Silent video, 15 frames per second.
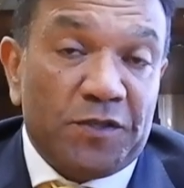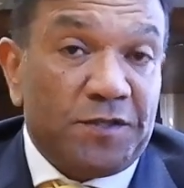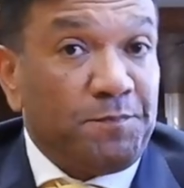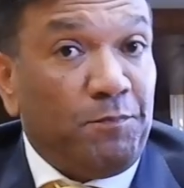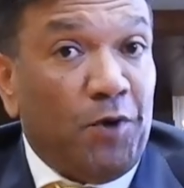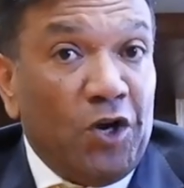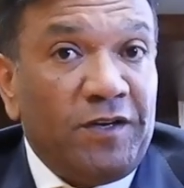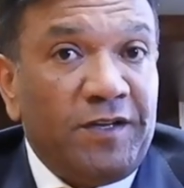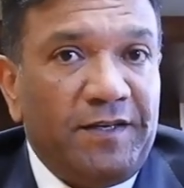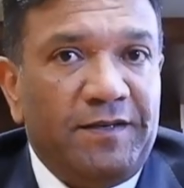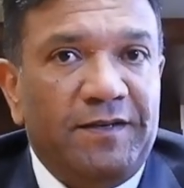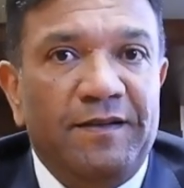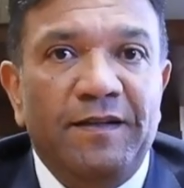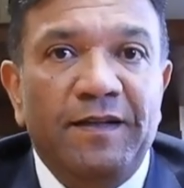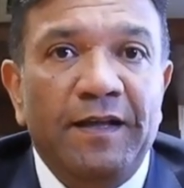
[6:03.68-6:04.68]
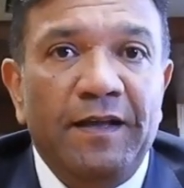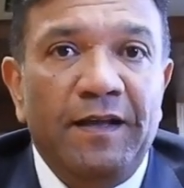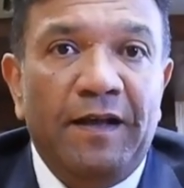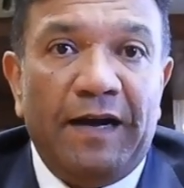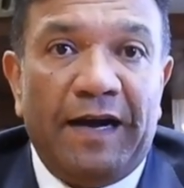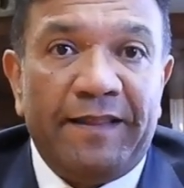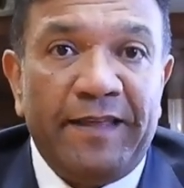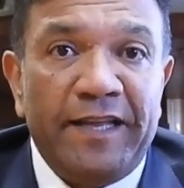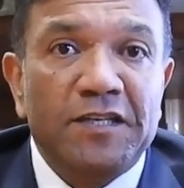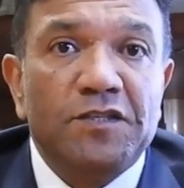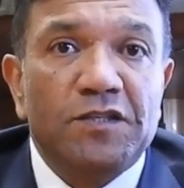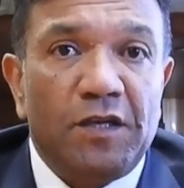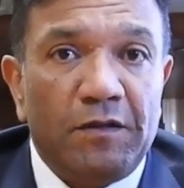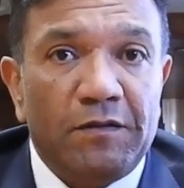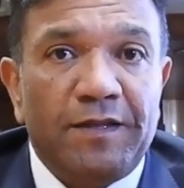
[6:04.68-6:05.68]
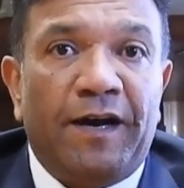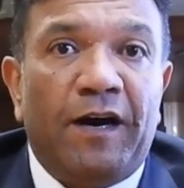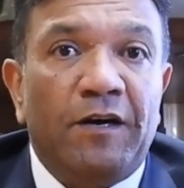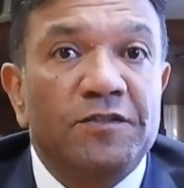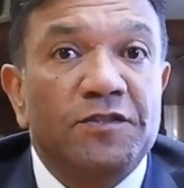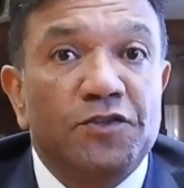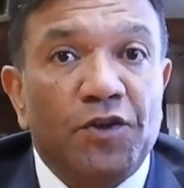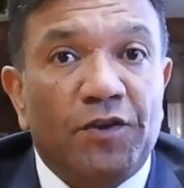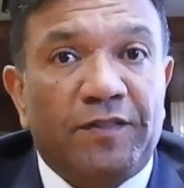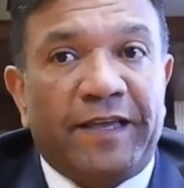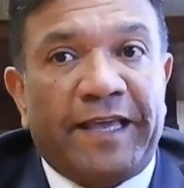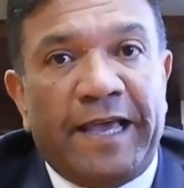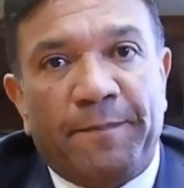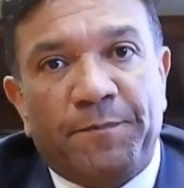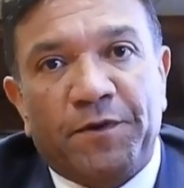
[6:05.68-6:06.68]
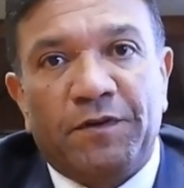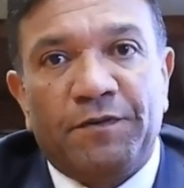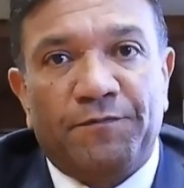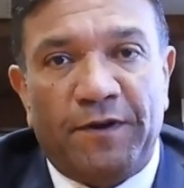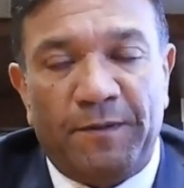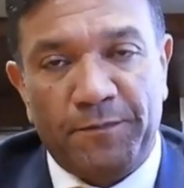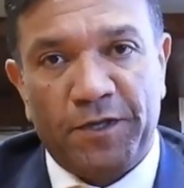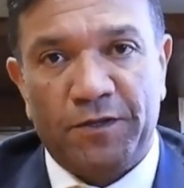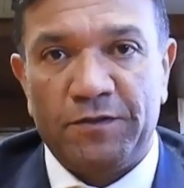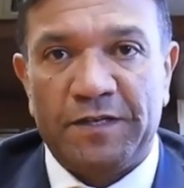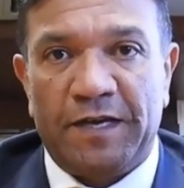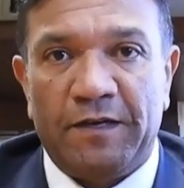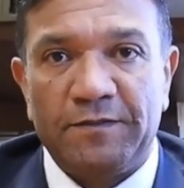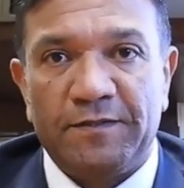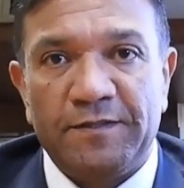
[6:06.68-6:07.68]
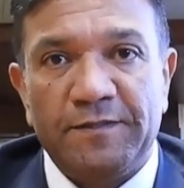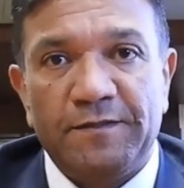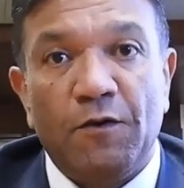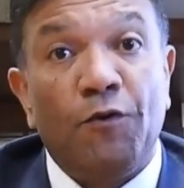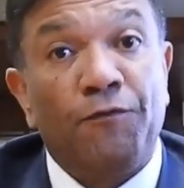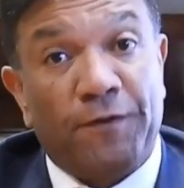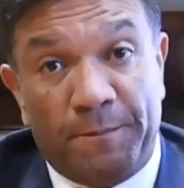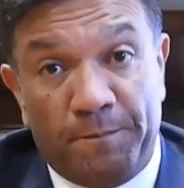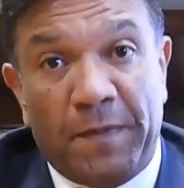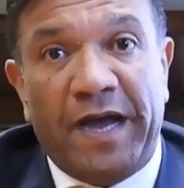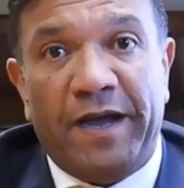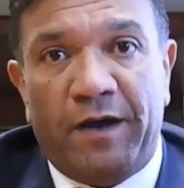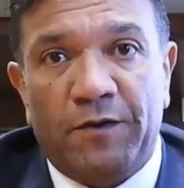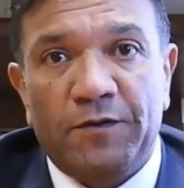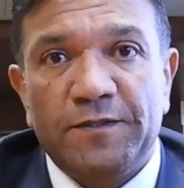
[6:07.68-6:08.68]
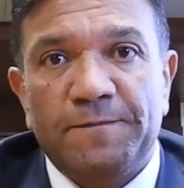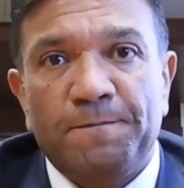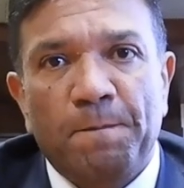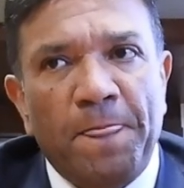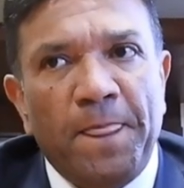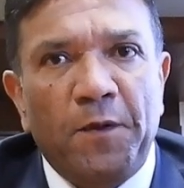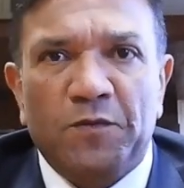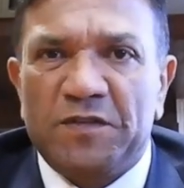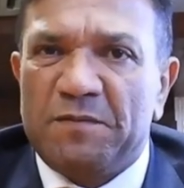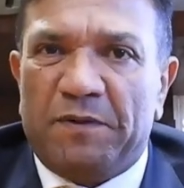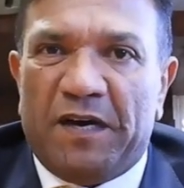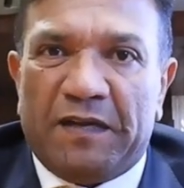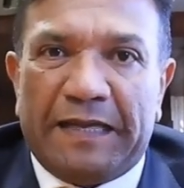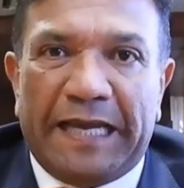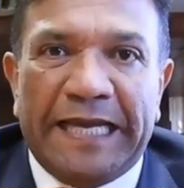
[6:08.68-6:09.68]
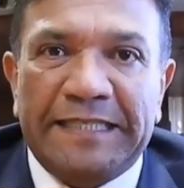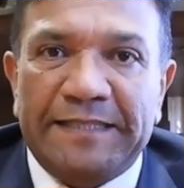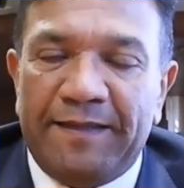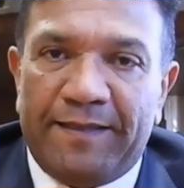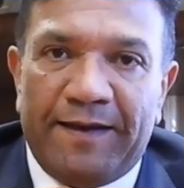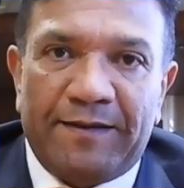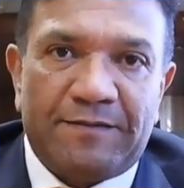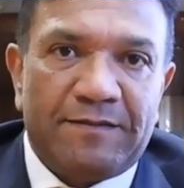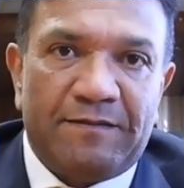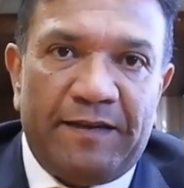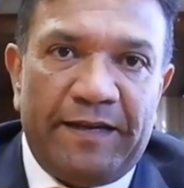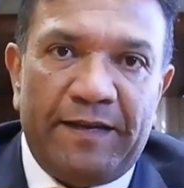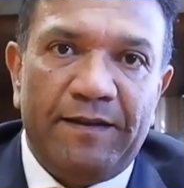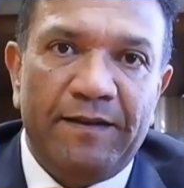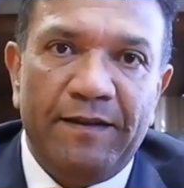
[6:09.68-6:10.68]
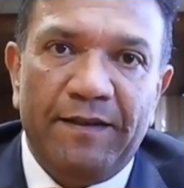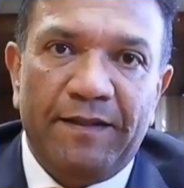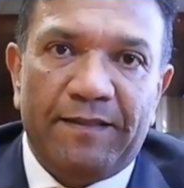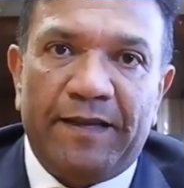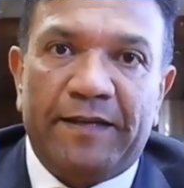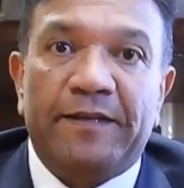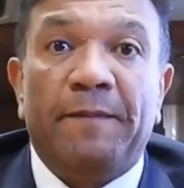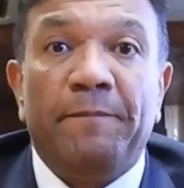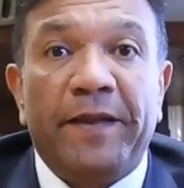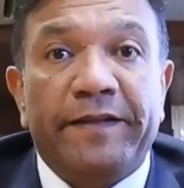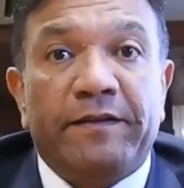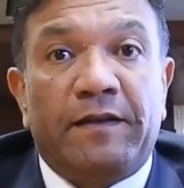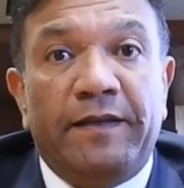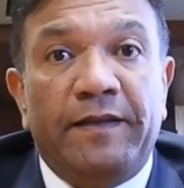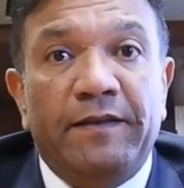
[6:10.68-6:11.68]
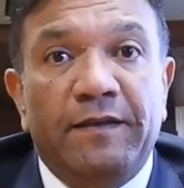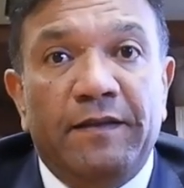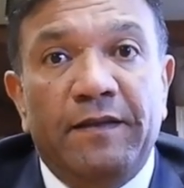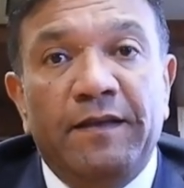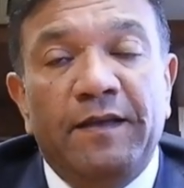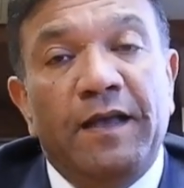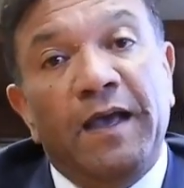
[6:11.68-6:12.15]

was bonded. I then sold the house, took the capital from those houses, or from my house. It was about 80,000 rand that I made clean.